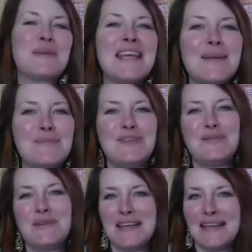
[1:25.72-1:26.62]
keep
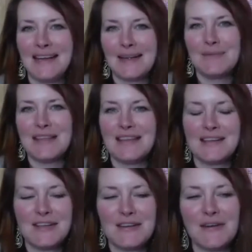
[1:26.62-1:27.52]
doing it? I mean,
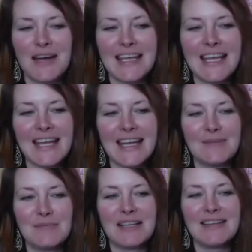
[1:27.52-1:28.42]
I don't know.
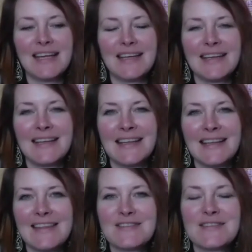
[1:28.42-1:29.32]
I get it, but like,
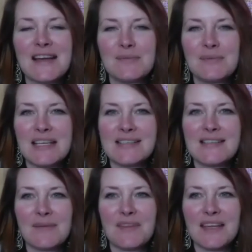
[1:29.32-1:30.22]
there's I don't
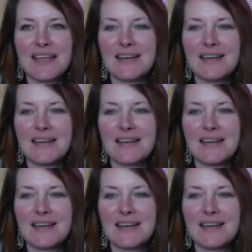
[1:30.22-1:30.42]
know.